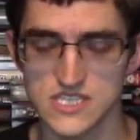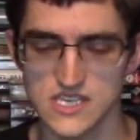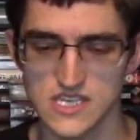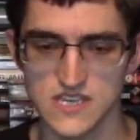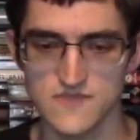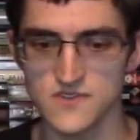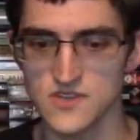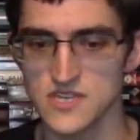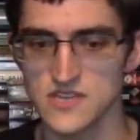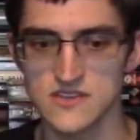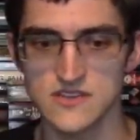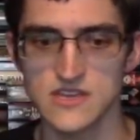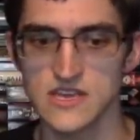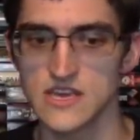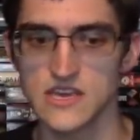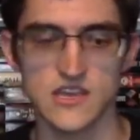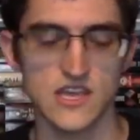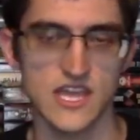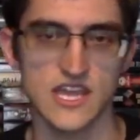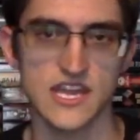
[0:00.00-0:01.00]
even
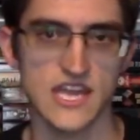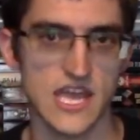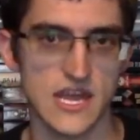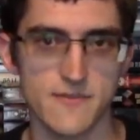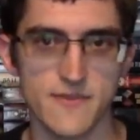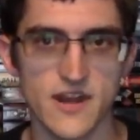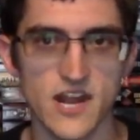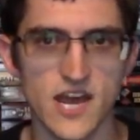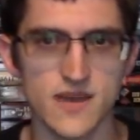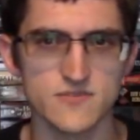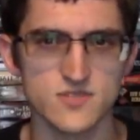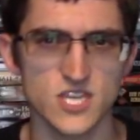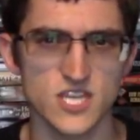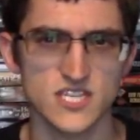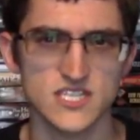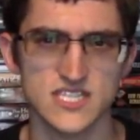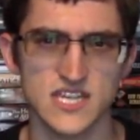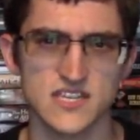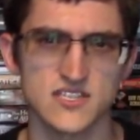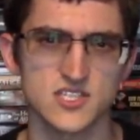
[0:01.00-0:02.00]
inanimate
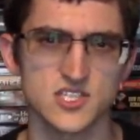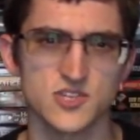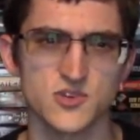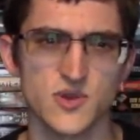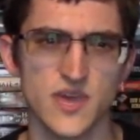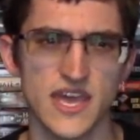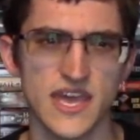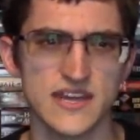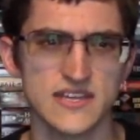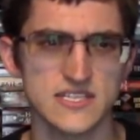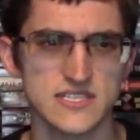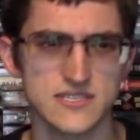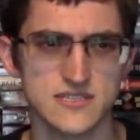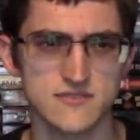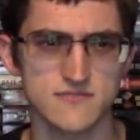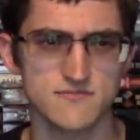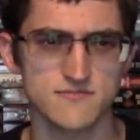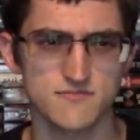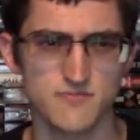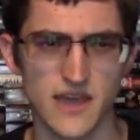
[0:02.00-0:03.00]
objects, and so Anna's
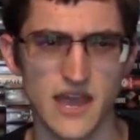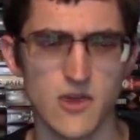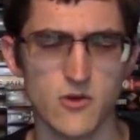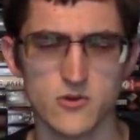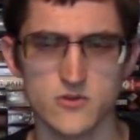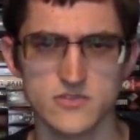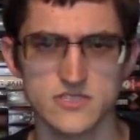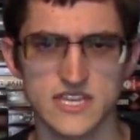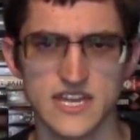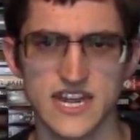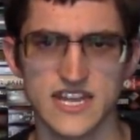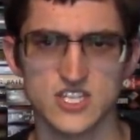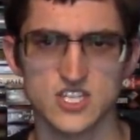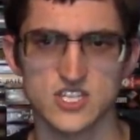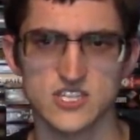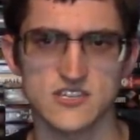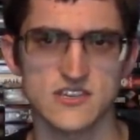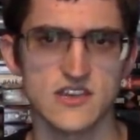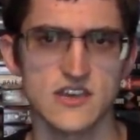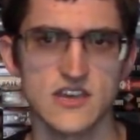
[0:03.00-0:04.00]
powers can
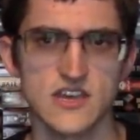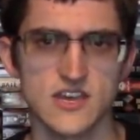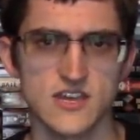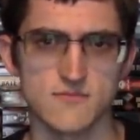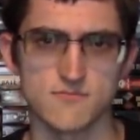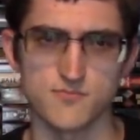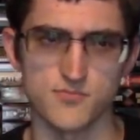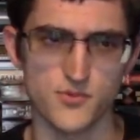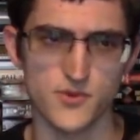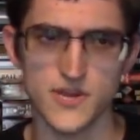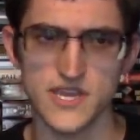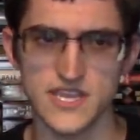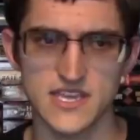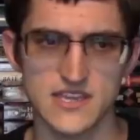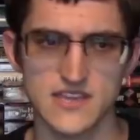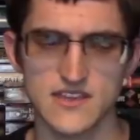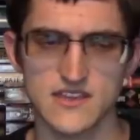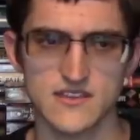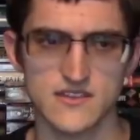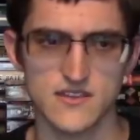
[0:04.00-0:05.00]
actually
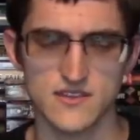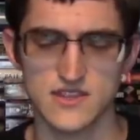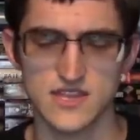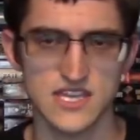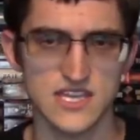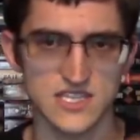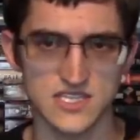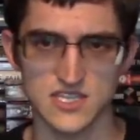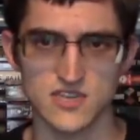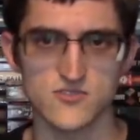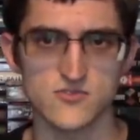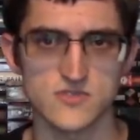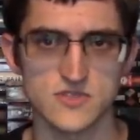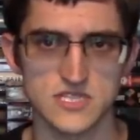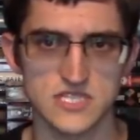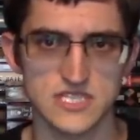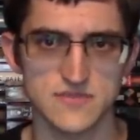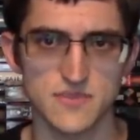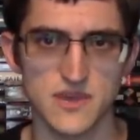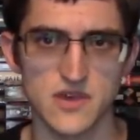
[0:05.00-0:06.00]
break things other than
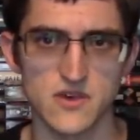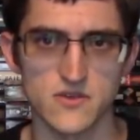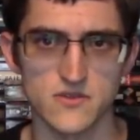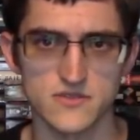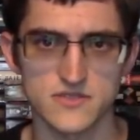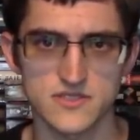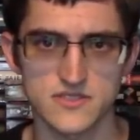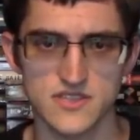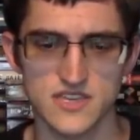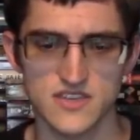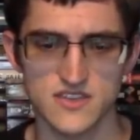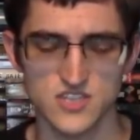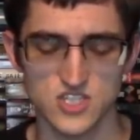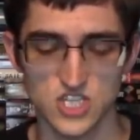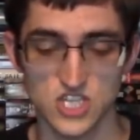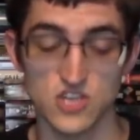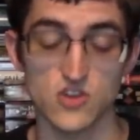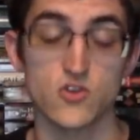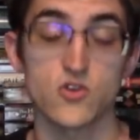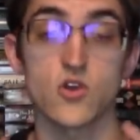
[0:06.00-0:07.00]
spells, like
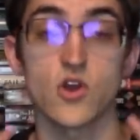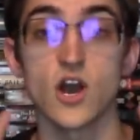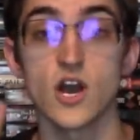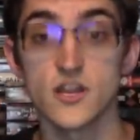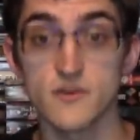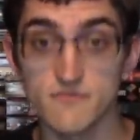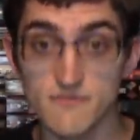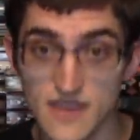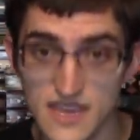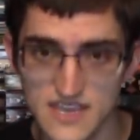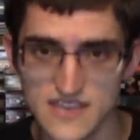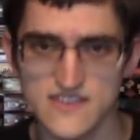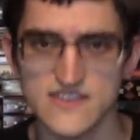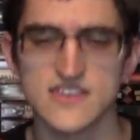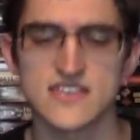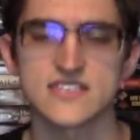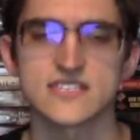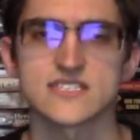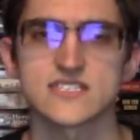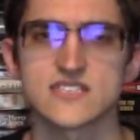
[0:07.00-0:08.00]
or unmake
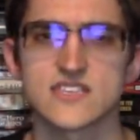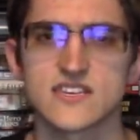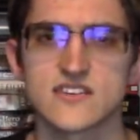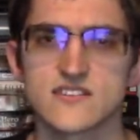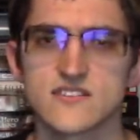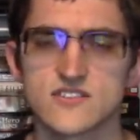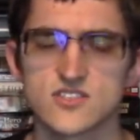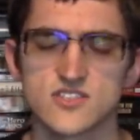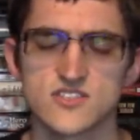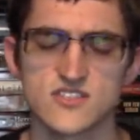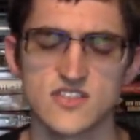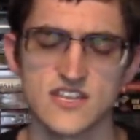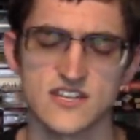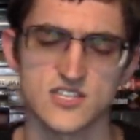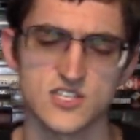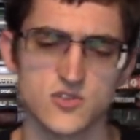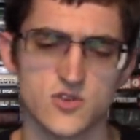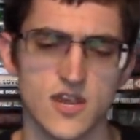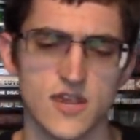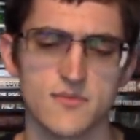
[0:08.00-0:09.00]
things, they
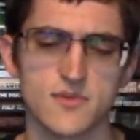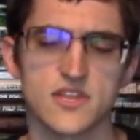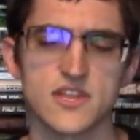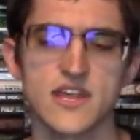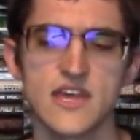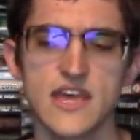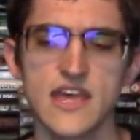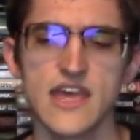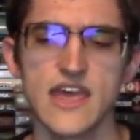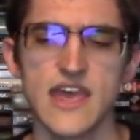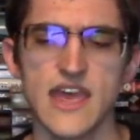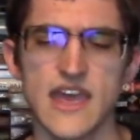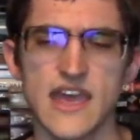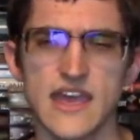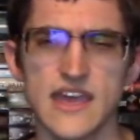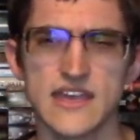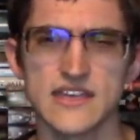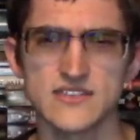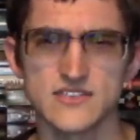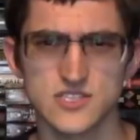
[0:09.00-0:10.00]
describe it.
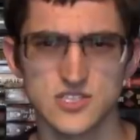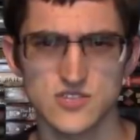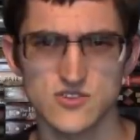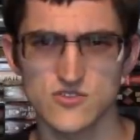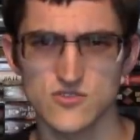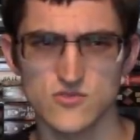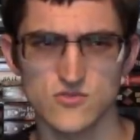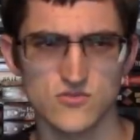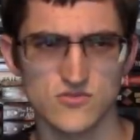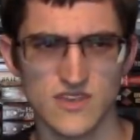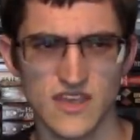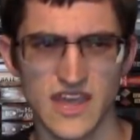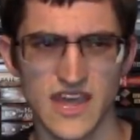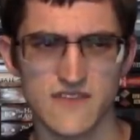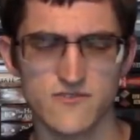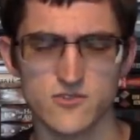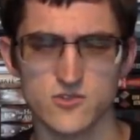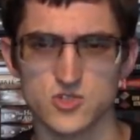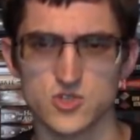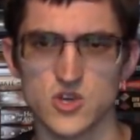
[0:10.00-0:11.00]
And so they
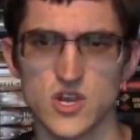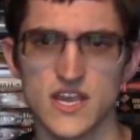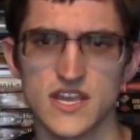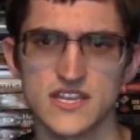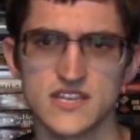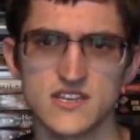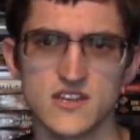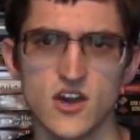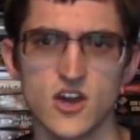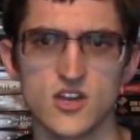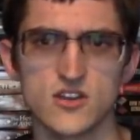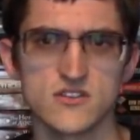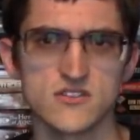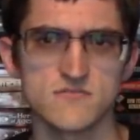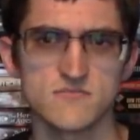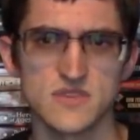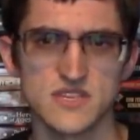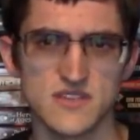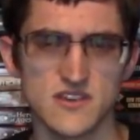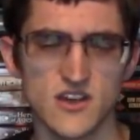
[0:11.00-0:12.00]
have her try and
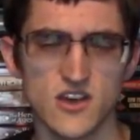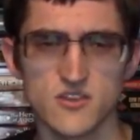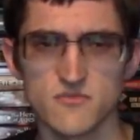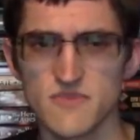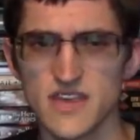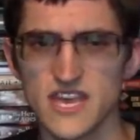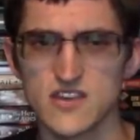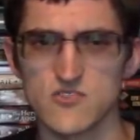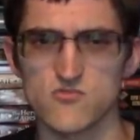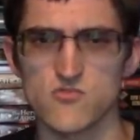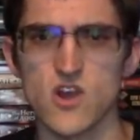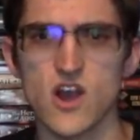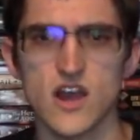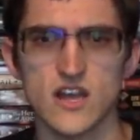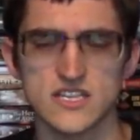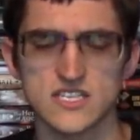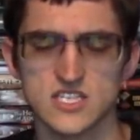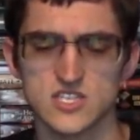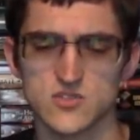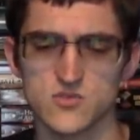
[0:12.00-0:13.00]
unmake
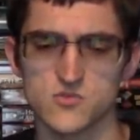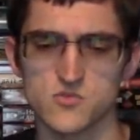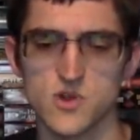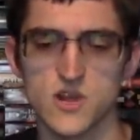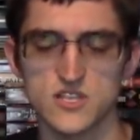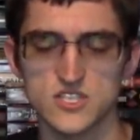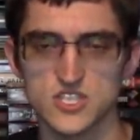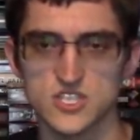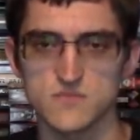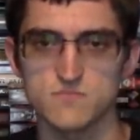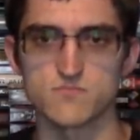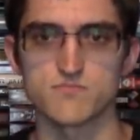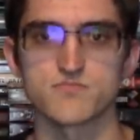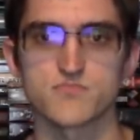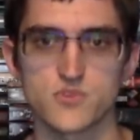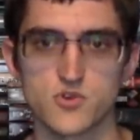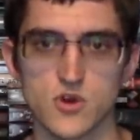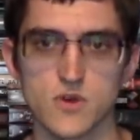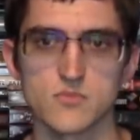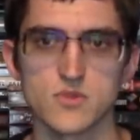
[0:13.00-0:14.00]
rocks, so the rocks just
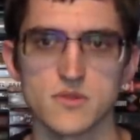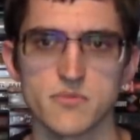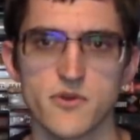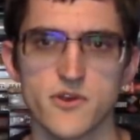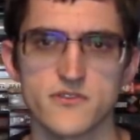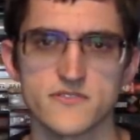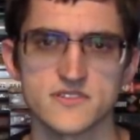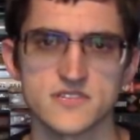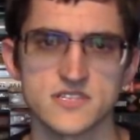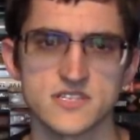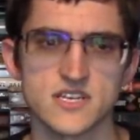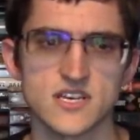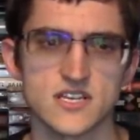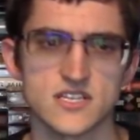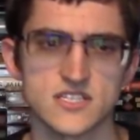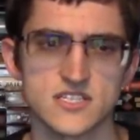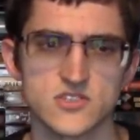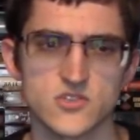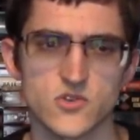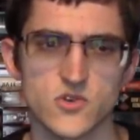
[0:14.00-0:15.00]
crumble apart into
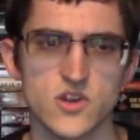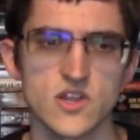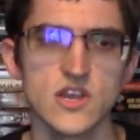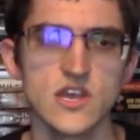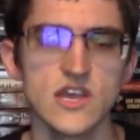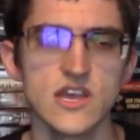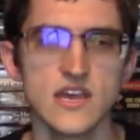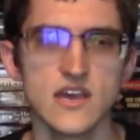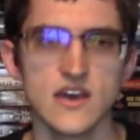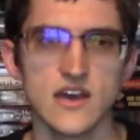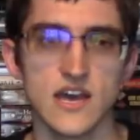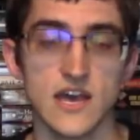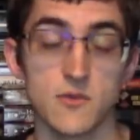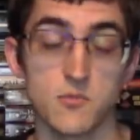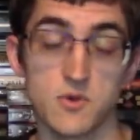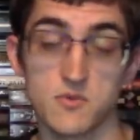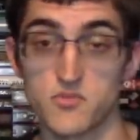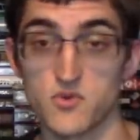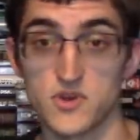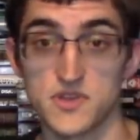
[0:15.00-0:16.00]
dust, or at
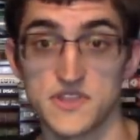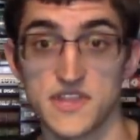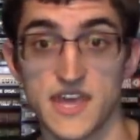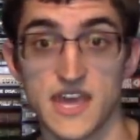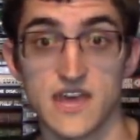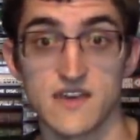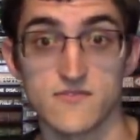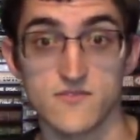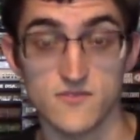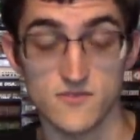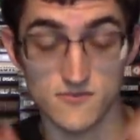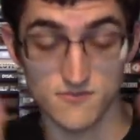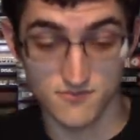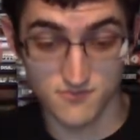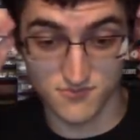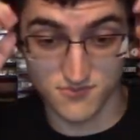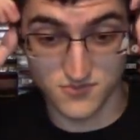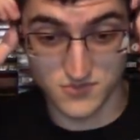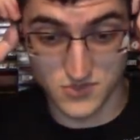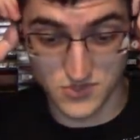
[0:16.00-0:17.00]
one point they have her,
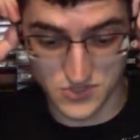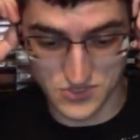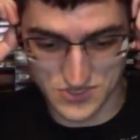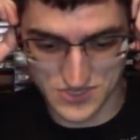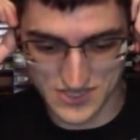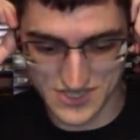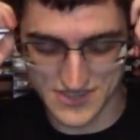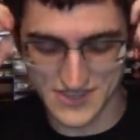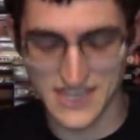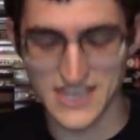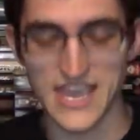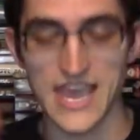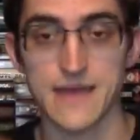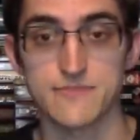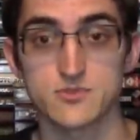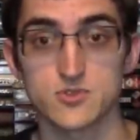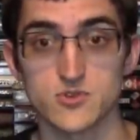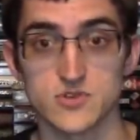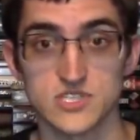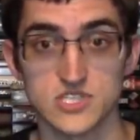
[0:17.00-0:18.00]
they
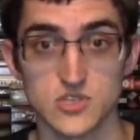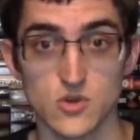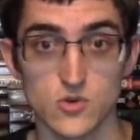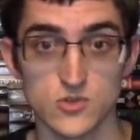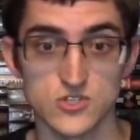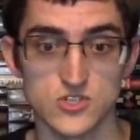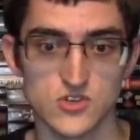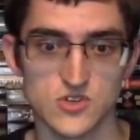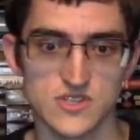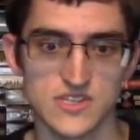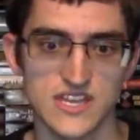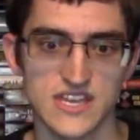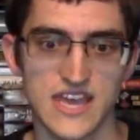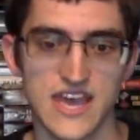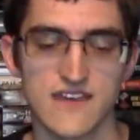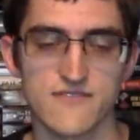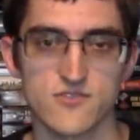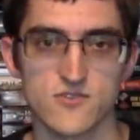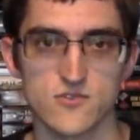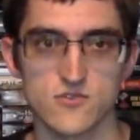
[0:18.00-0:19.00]
capture a soldier and they
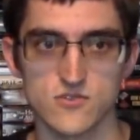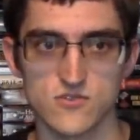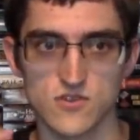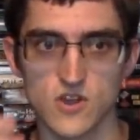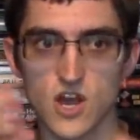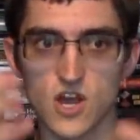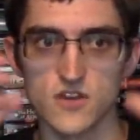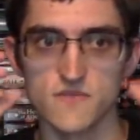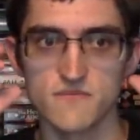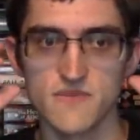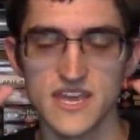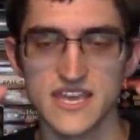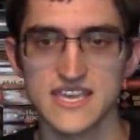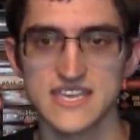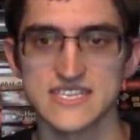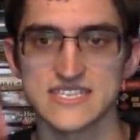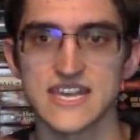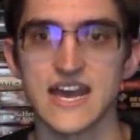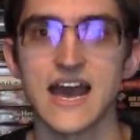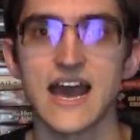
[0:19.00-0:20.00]
have her unmake
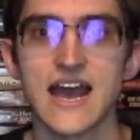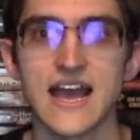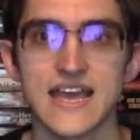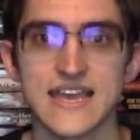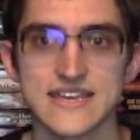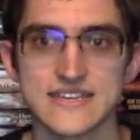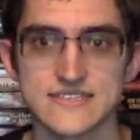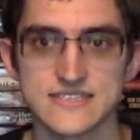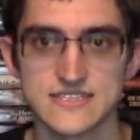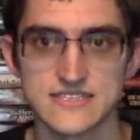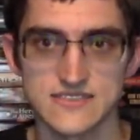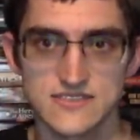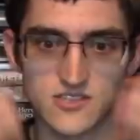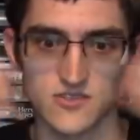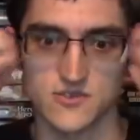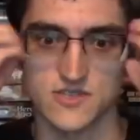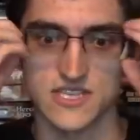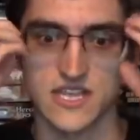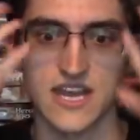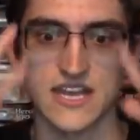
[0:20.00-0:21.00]
his eyes, so
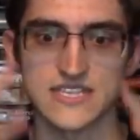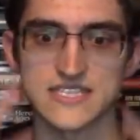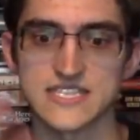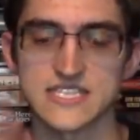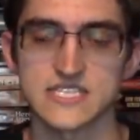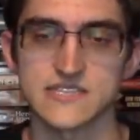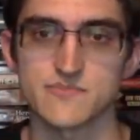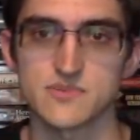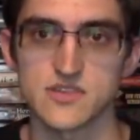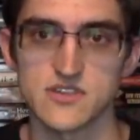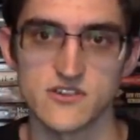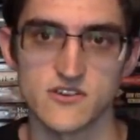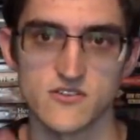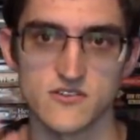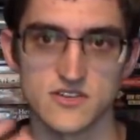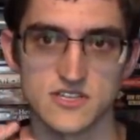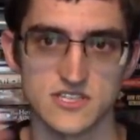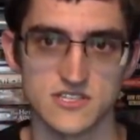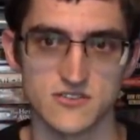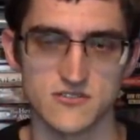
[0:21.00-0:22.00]
his eyes disappear and
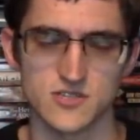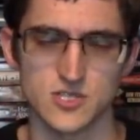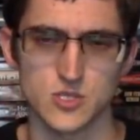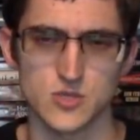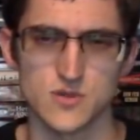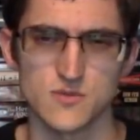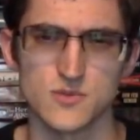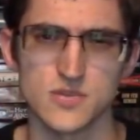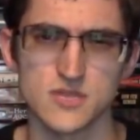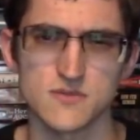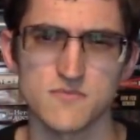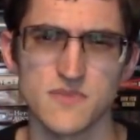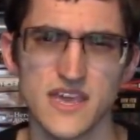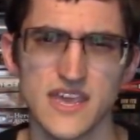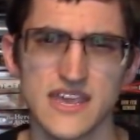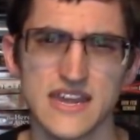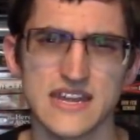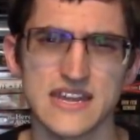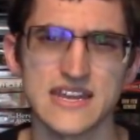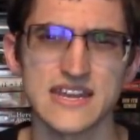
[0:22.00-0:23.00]
he starts screaming in
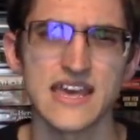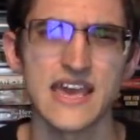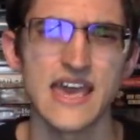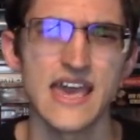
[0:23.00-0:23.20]
pain. And